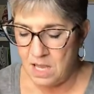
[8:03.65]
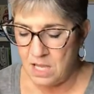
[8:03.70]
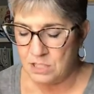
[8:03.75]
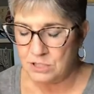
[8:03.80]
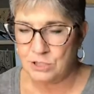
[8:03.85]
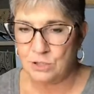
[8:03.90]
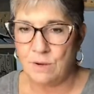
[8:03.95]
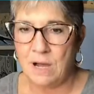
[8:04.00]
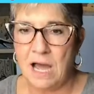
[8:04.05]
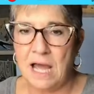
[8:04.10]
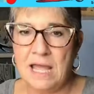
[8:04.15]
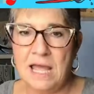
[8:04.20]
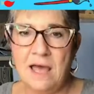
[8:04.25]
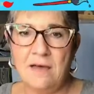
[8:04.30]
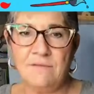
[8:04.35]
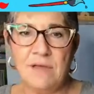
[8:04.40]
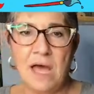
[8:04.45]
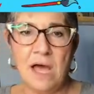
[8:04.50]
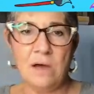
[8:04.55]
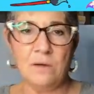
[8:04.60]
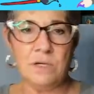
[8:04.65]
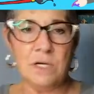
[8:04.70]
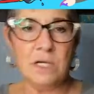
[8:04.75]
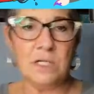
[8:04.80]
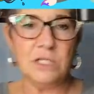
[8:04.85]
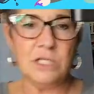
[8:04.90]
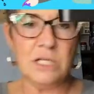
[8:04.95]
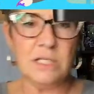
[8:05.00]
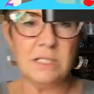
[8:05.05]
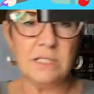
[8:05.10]
So I have out
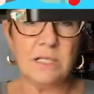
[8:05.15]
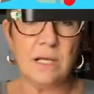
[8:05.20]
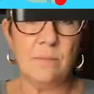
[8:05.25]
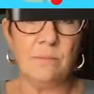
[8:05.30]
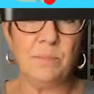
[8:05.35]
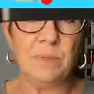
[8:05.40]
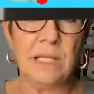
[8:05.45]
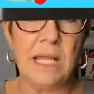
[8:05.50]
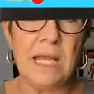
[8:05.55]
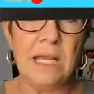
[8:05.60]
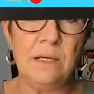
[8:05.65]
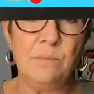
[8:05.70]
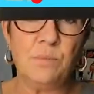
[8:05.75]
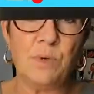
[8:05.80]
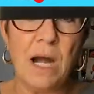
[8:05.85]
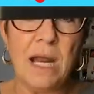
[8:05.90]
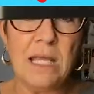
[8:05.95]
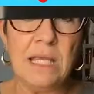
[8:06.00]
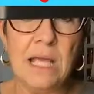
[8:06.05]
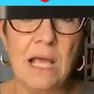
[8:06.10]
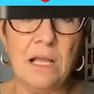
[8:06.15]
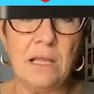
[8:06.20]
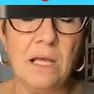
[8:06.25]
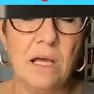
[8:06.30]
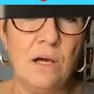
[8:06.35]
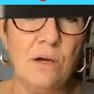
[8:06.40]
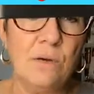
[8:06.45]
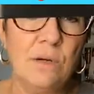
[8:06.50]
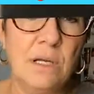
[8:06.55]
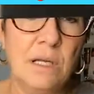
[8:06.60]
just some plain bright
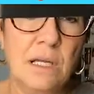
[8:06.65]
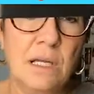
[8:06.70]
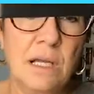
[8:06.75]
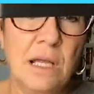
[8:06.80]
yellow